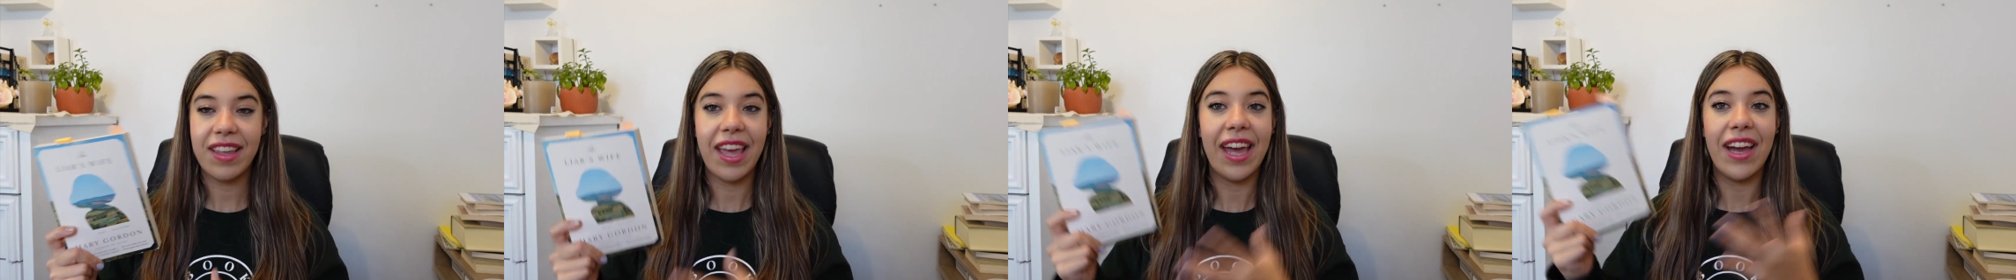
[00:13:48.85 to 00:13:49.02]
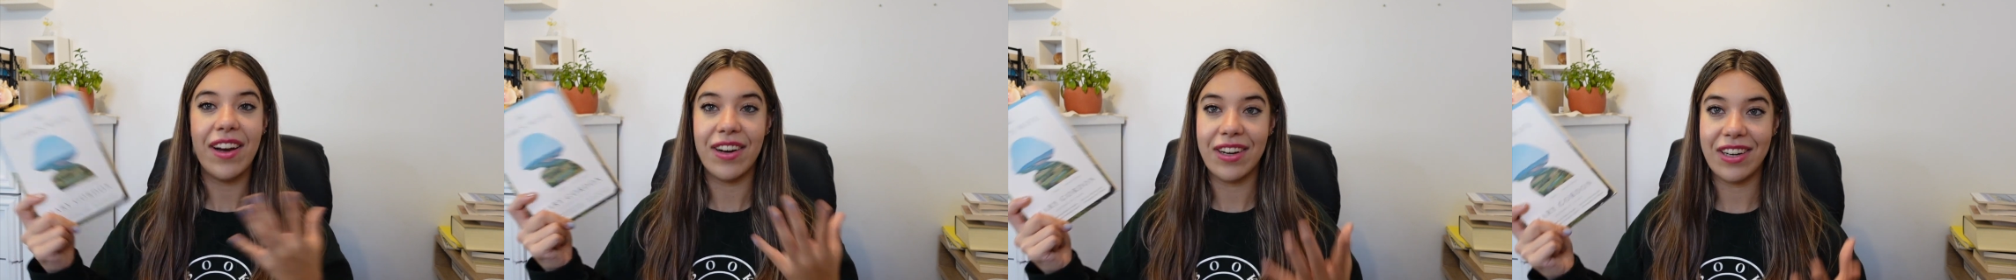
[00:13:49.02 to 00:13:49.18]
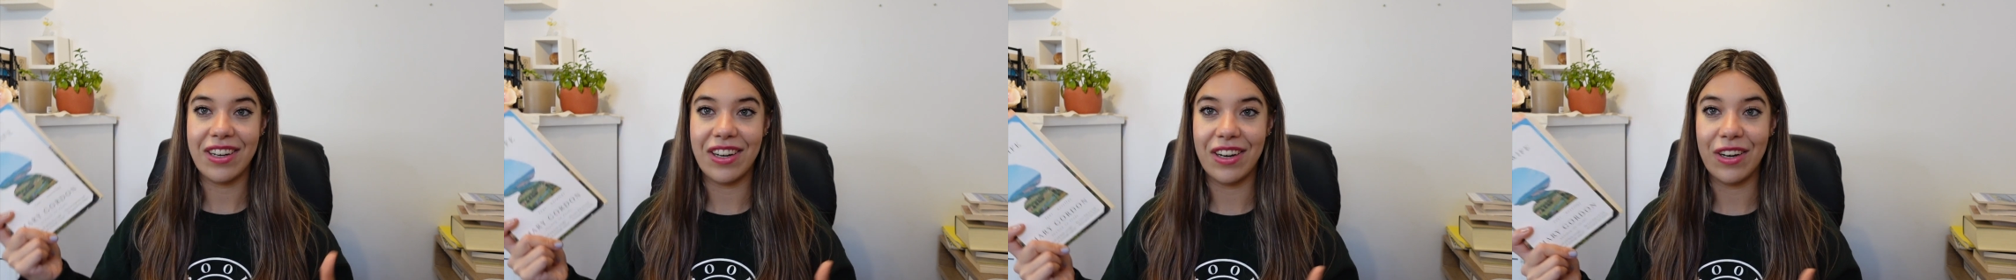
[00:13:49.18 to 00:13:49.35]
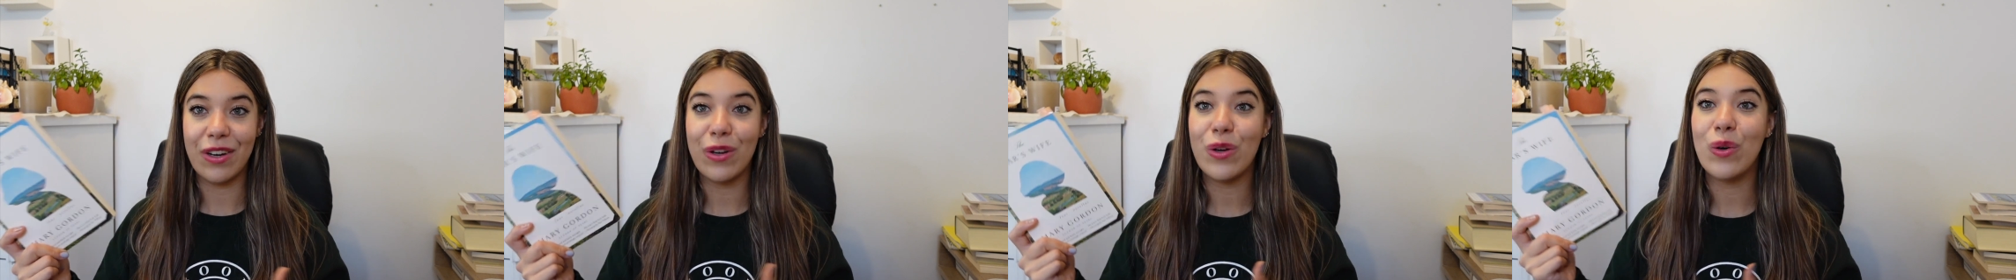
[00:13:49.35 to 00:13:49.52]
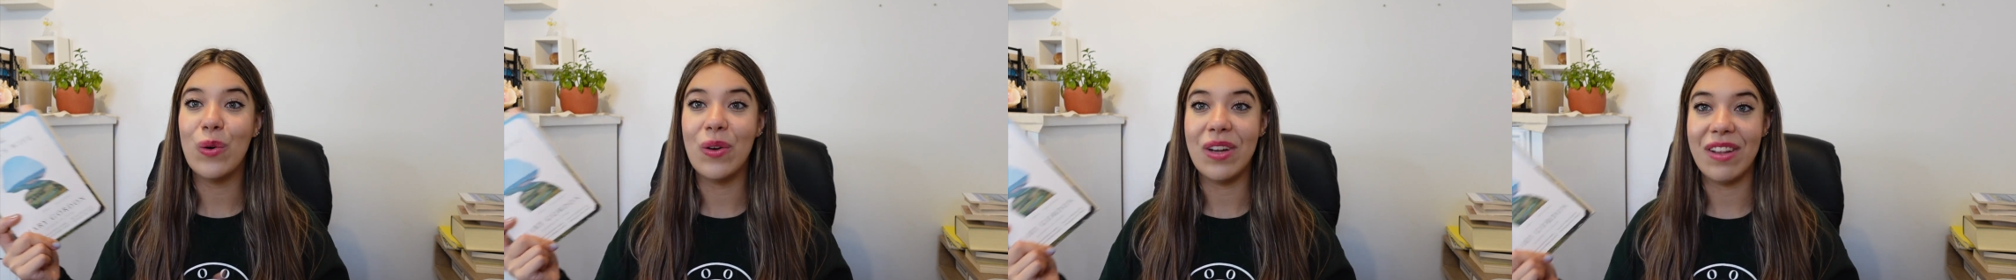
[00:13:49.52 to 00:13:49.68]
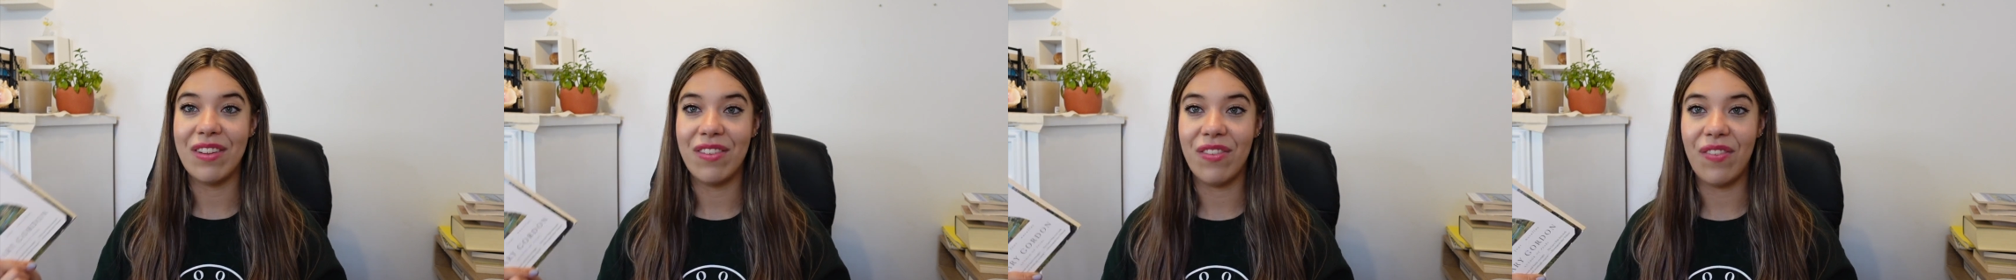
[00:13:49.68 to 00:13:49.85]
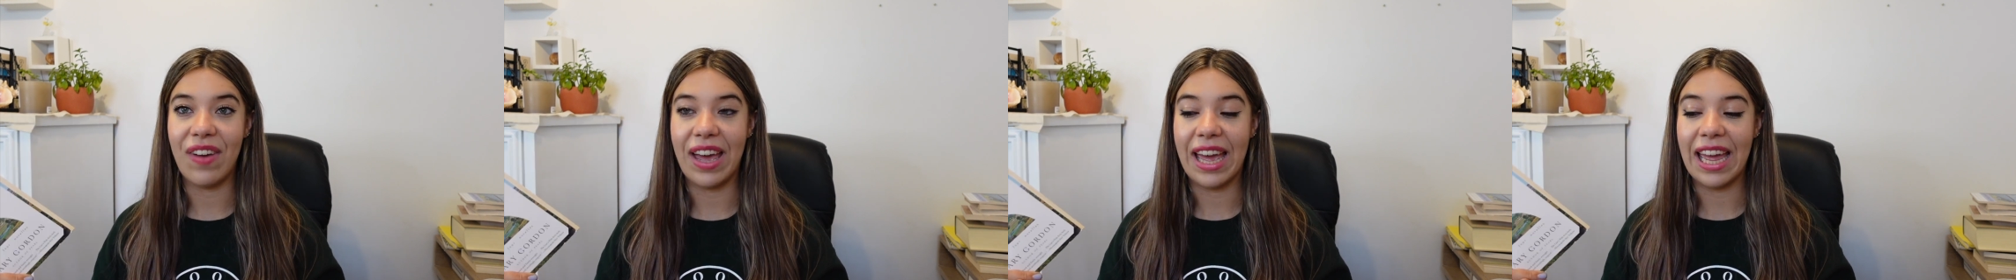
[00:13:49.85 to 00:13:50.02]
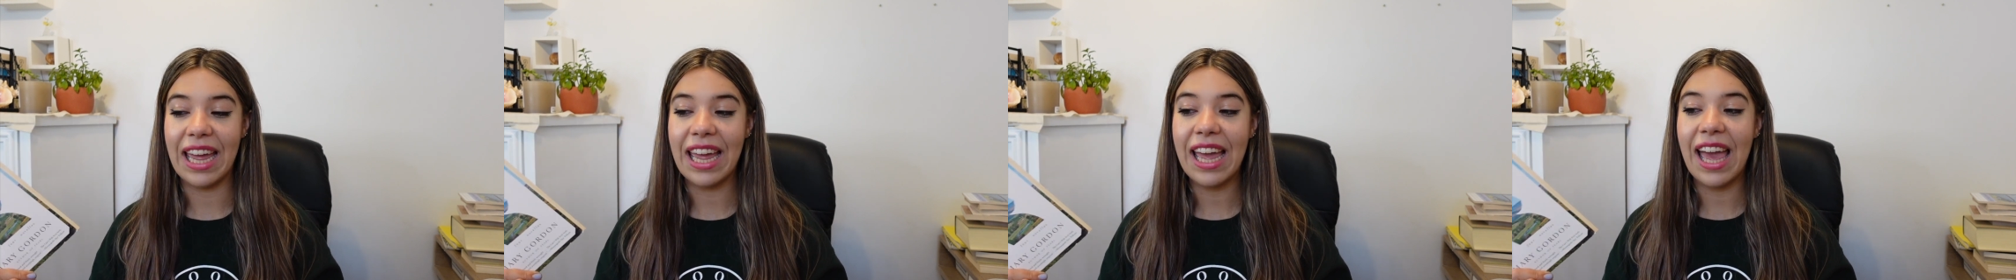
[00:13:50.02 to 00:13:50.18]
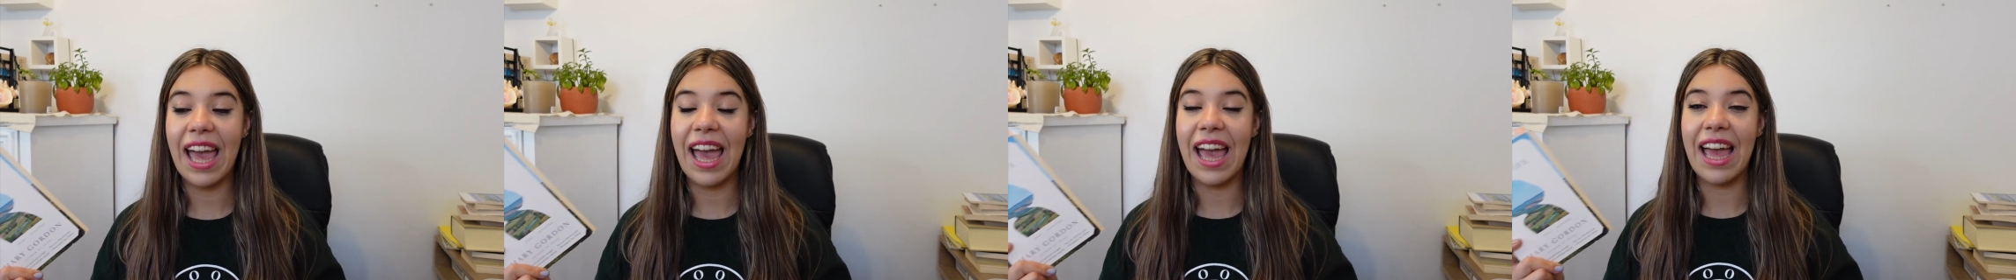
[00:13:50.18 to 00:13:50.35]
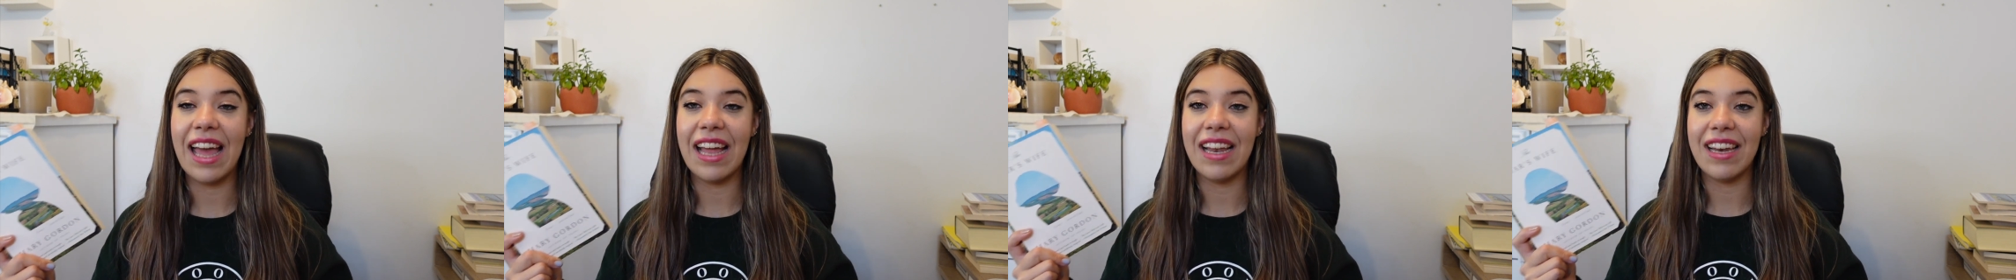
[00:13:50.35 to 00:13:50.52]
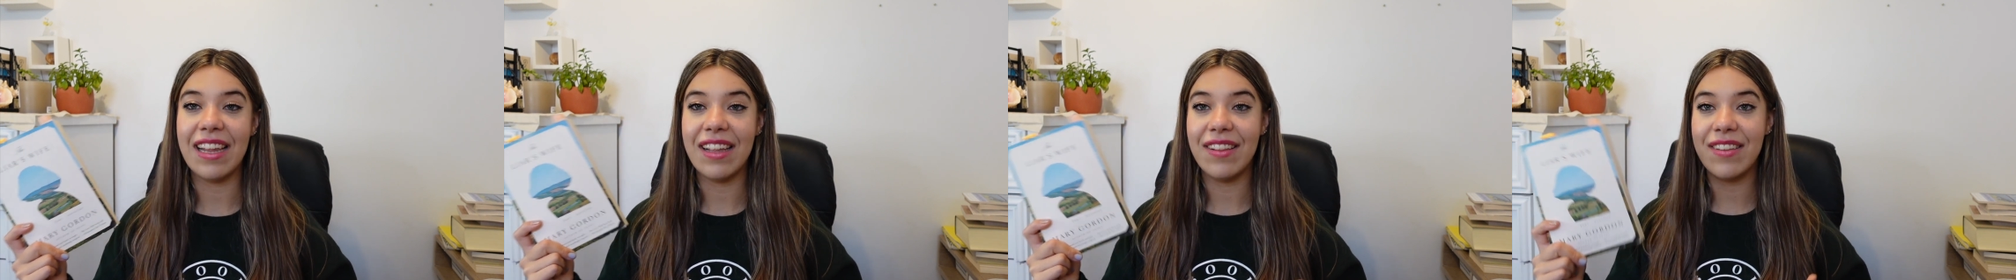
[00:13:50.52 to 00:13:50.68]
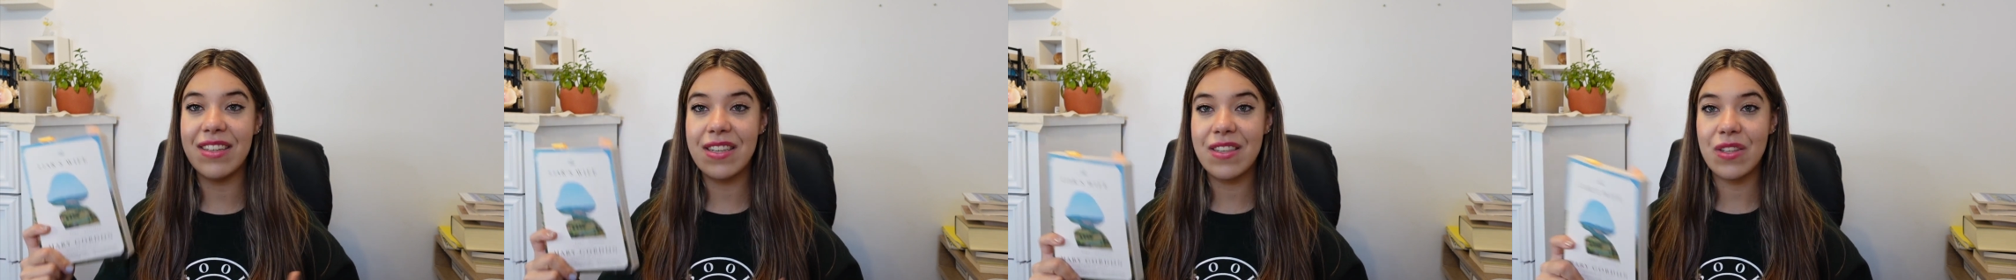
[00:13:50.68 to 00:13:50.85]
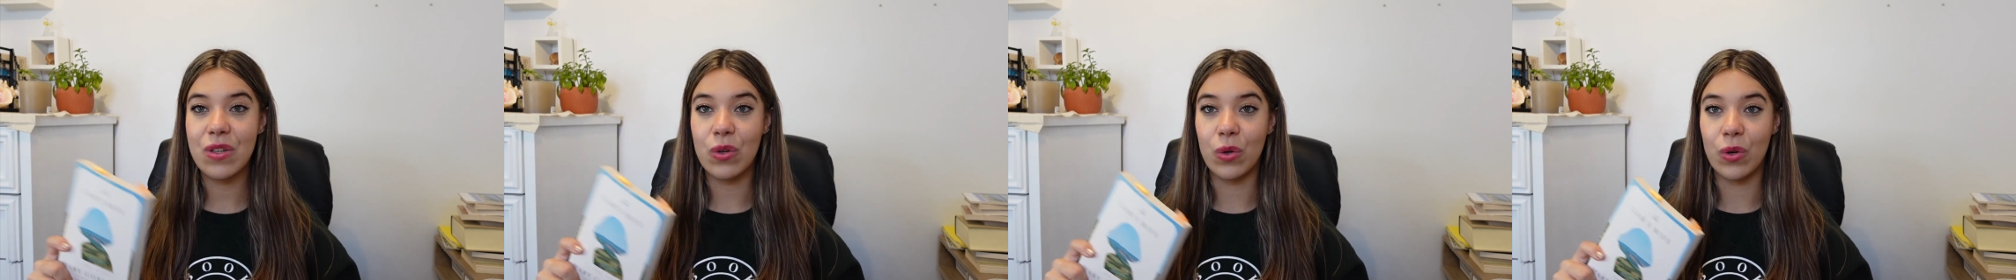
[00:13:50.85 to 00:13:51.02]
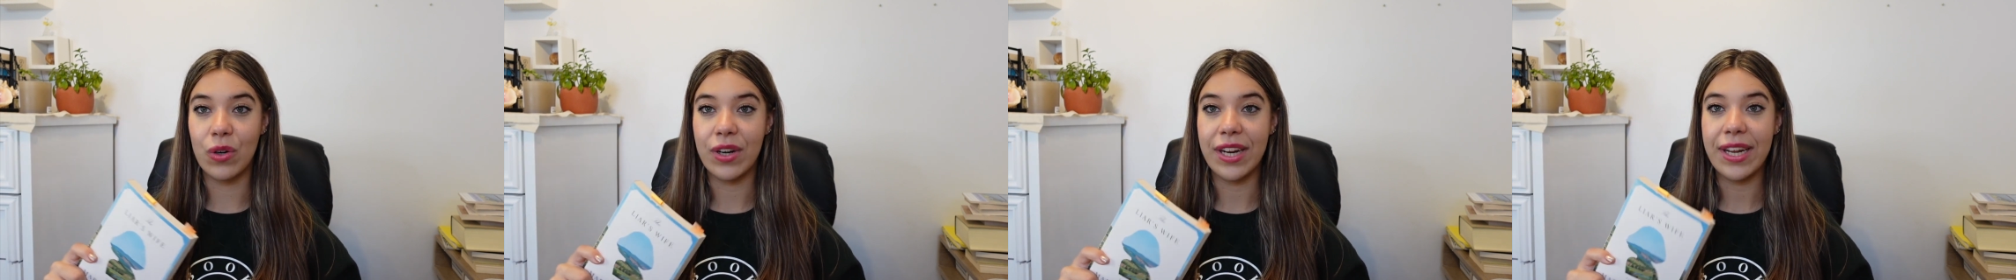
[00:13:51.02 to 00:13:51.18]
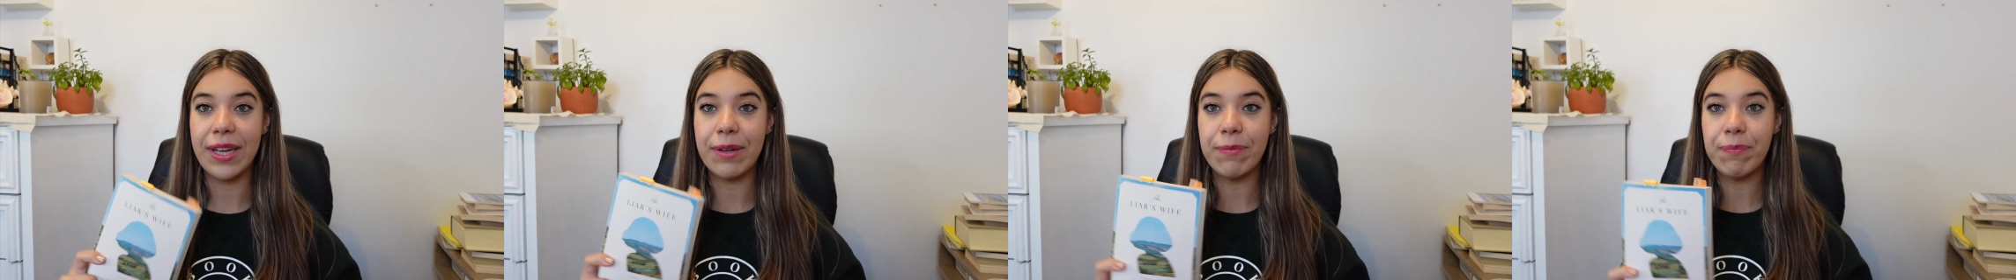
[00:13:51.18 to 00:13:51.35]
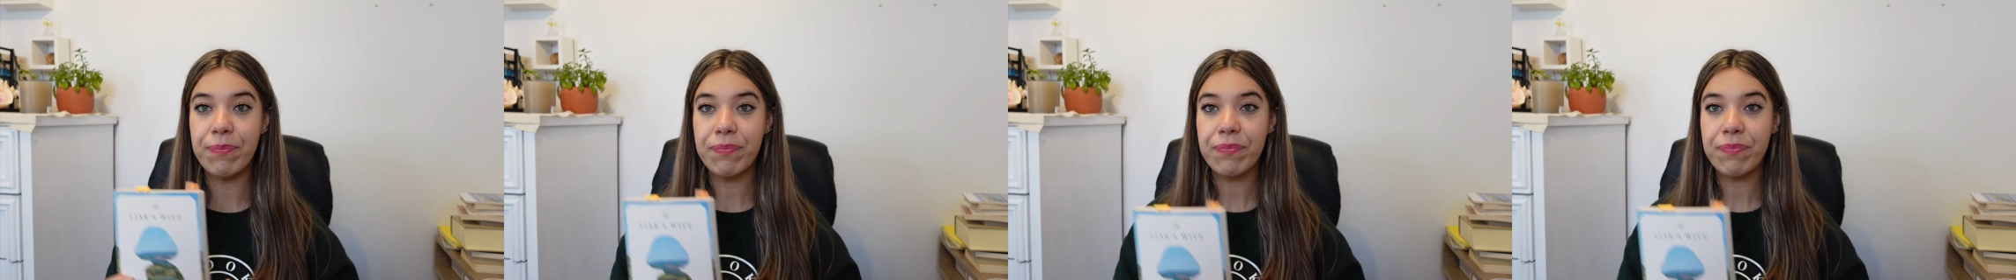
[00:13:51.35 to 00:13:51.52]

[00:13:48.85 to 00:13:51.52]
character who is Weil, and in the story,